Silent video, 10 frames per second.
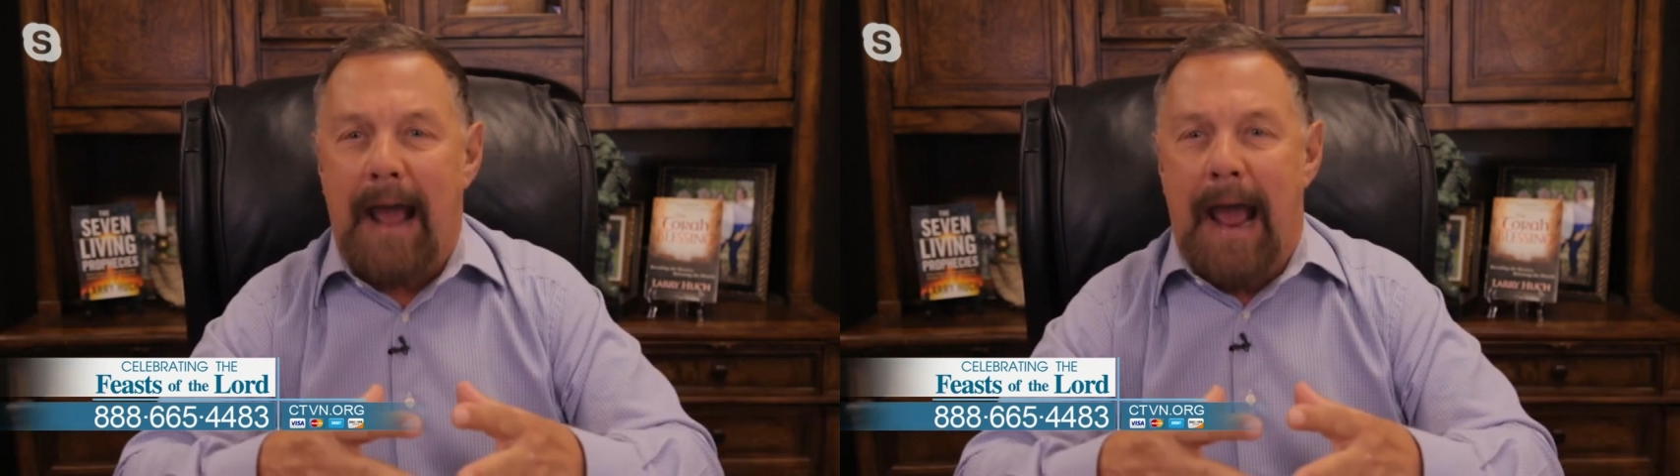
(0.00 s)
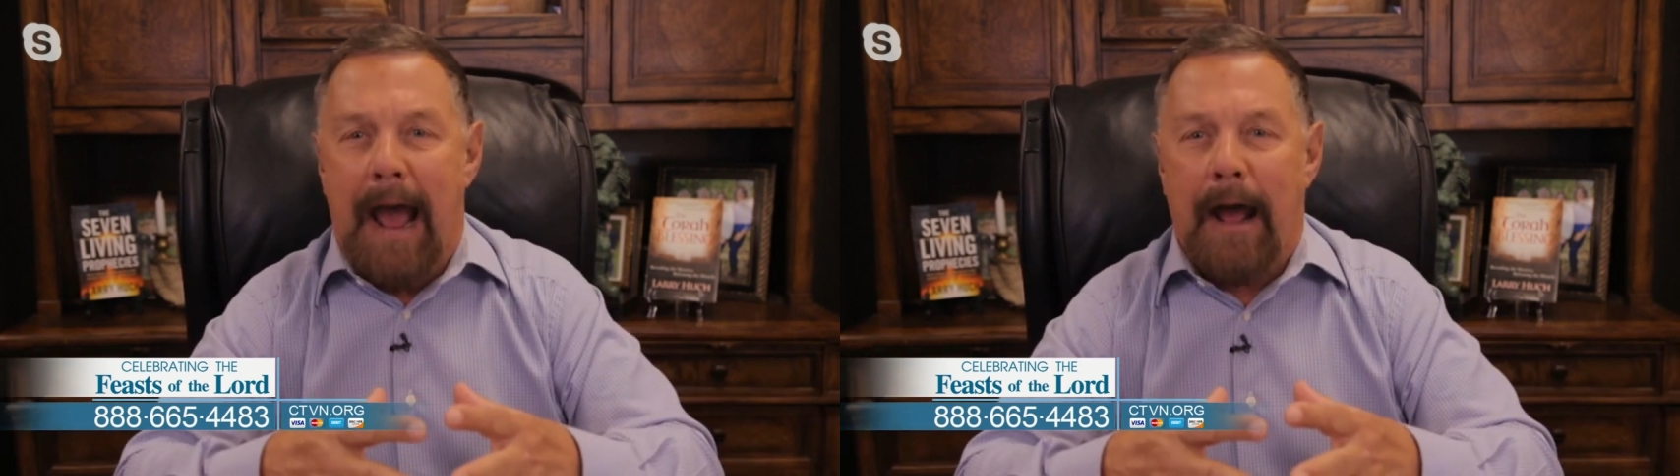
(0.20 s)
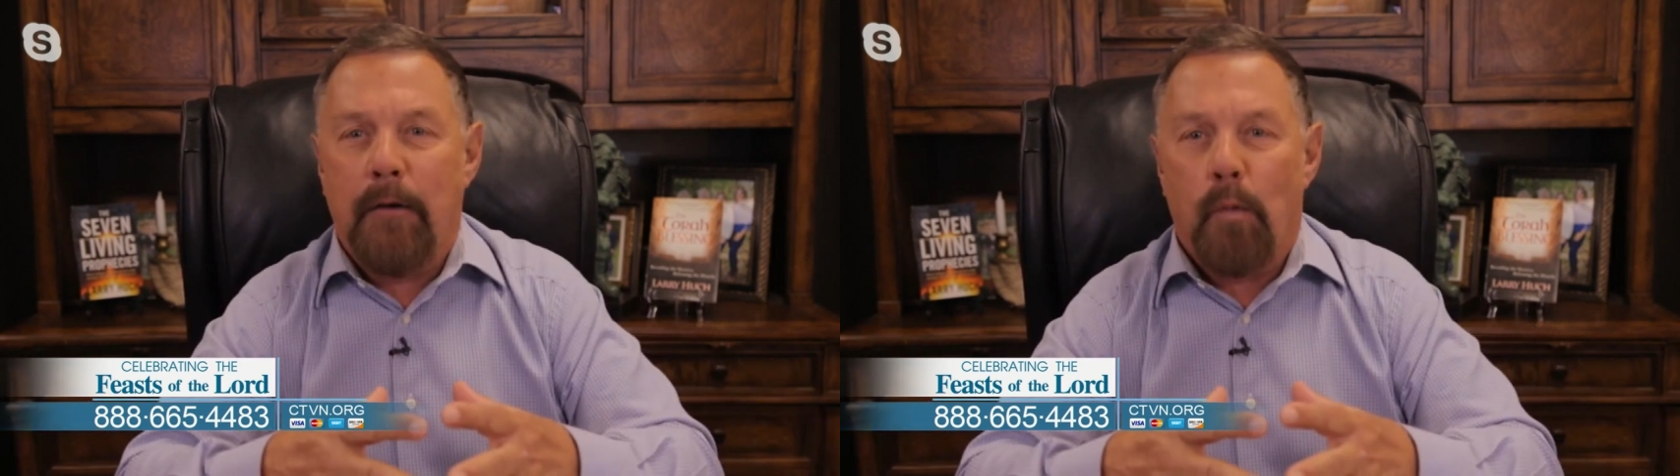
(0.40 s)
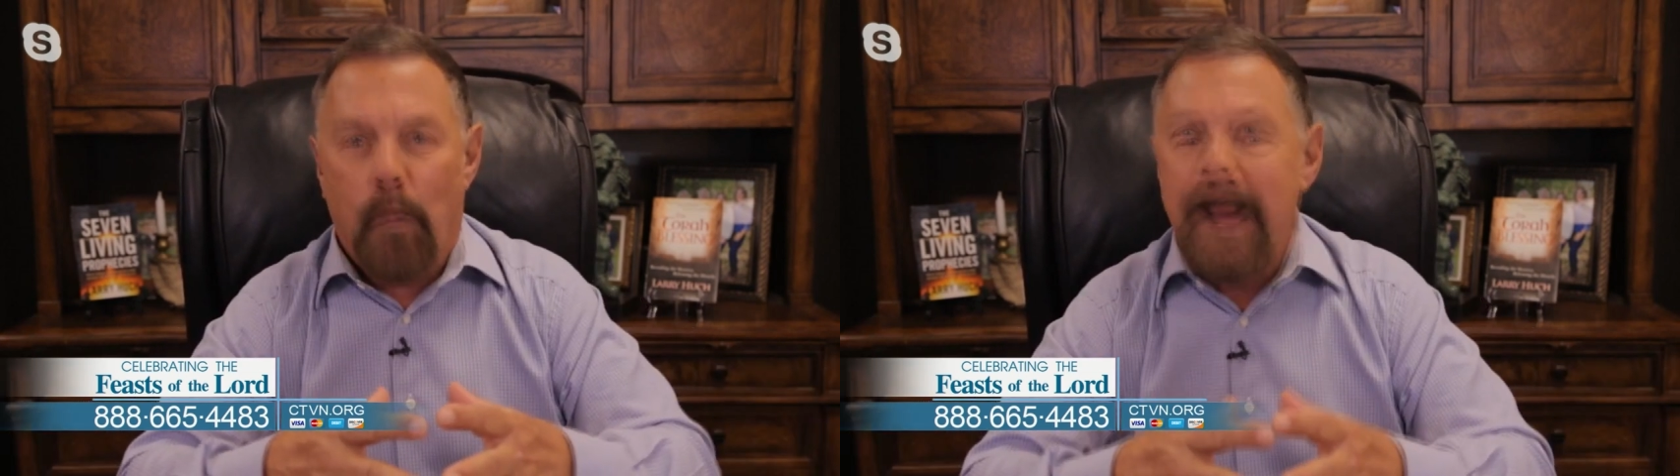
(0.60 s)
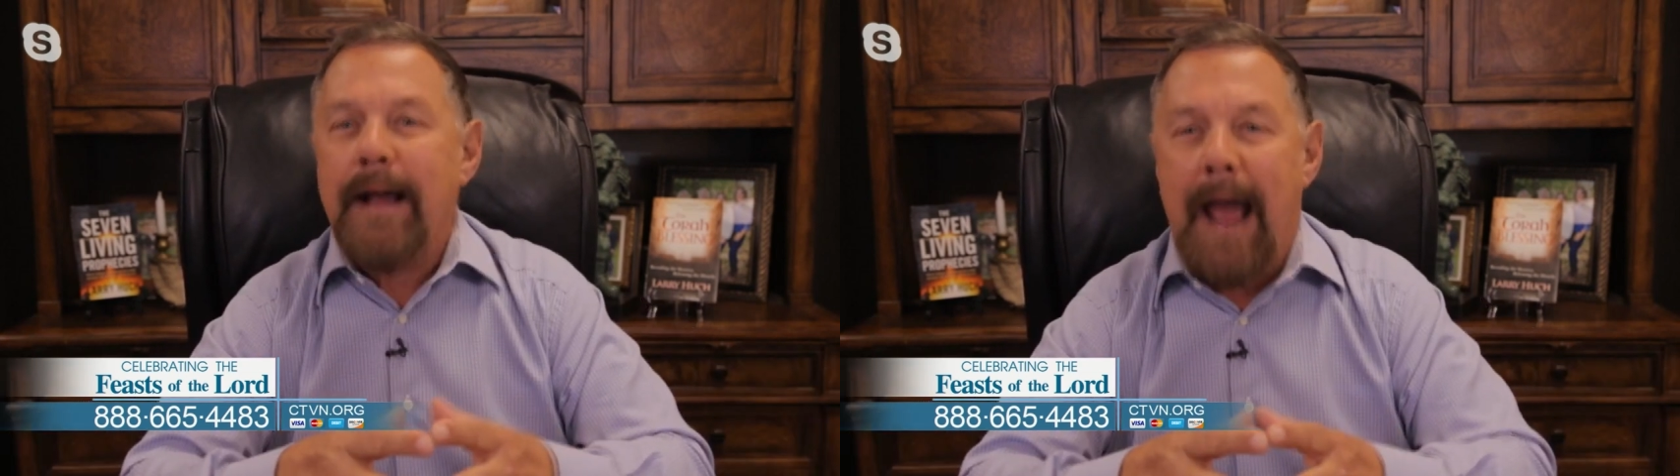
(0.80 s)
and
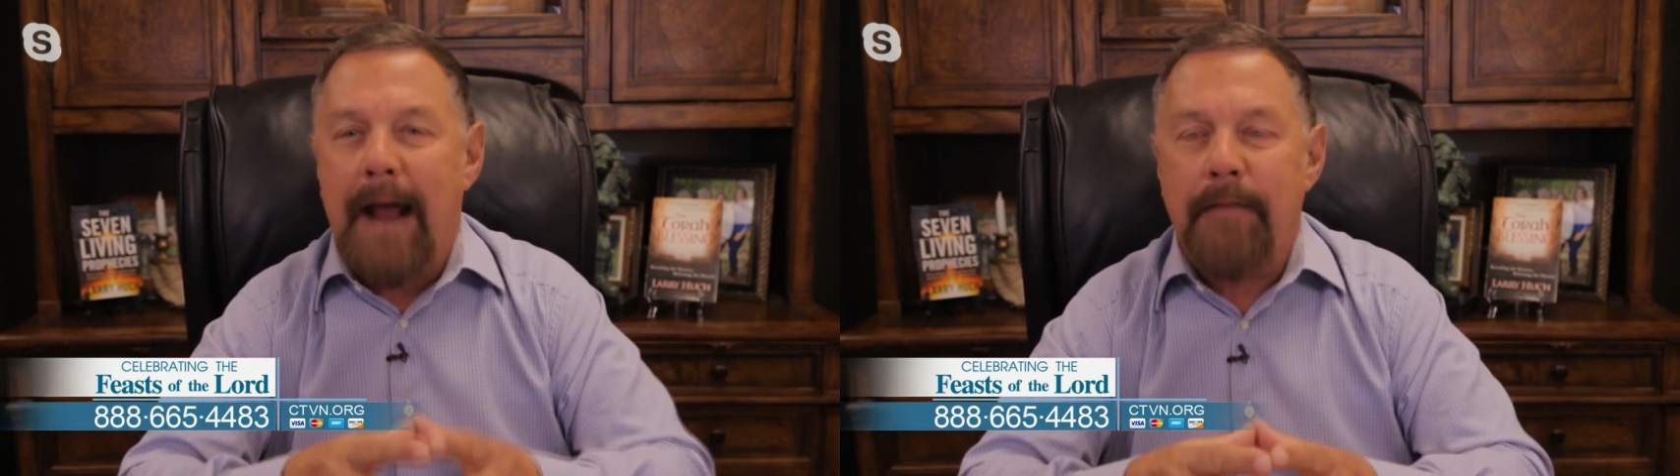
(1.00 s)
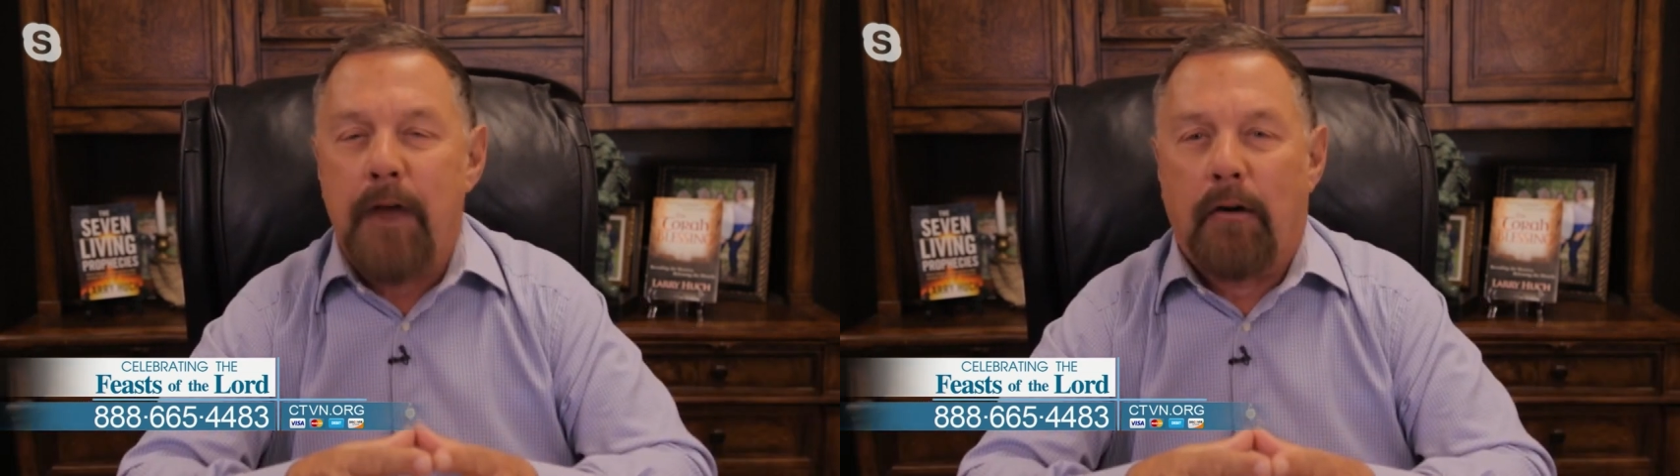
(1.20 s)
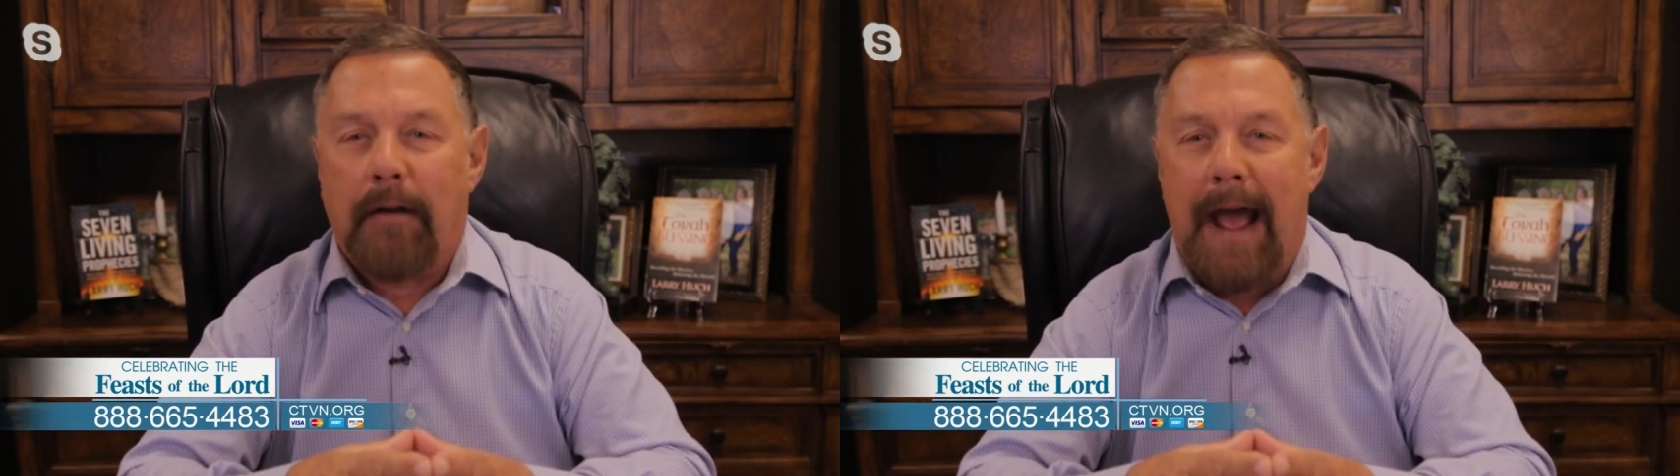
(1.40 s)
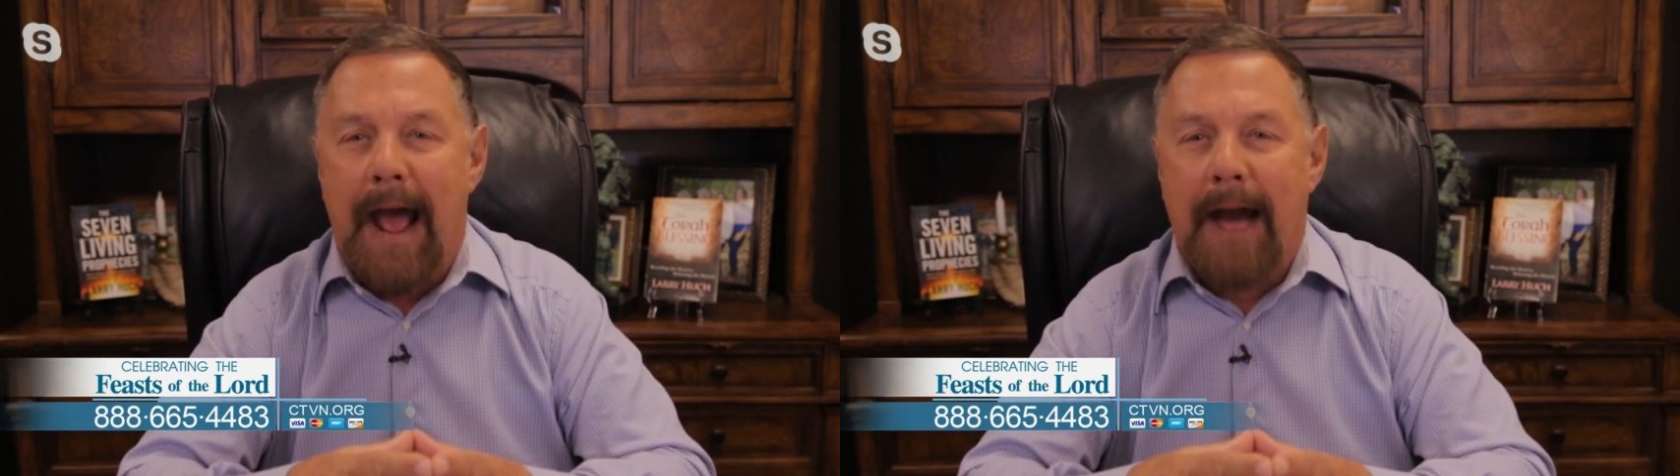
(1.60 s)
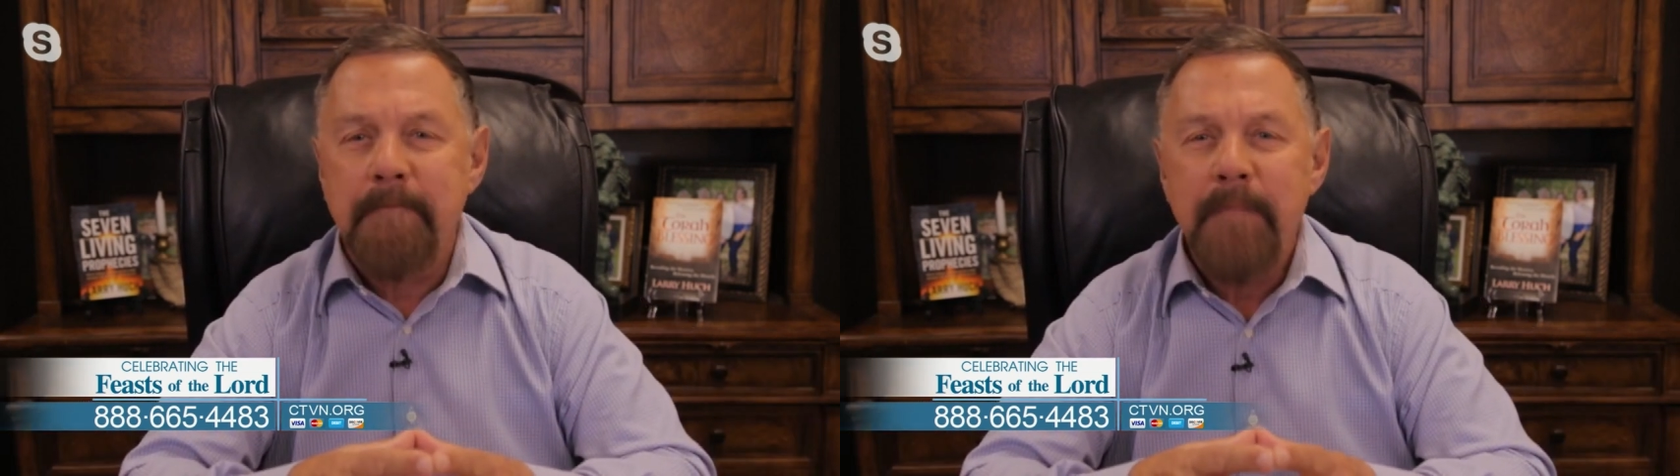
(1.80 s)
regain their
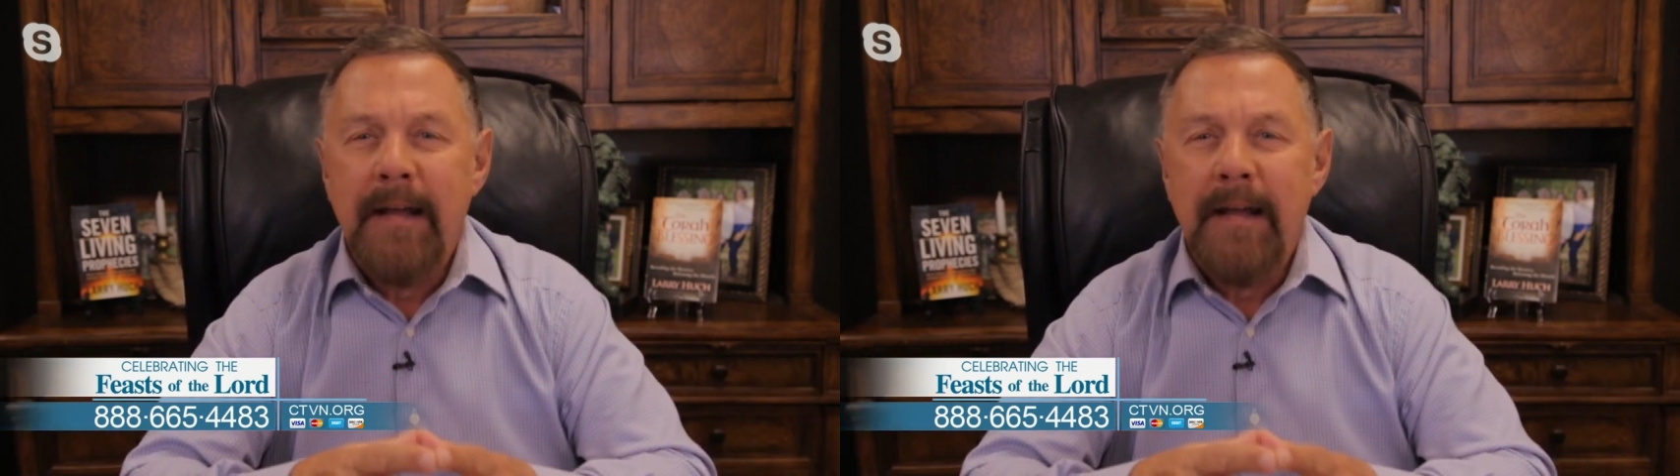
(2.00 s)
land.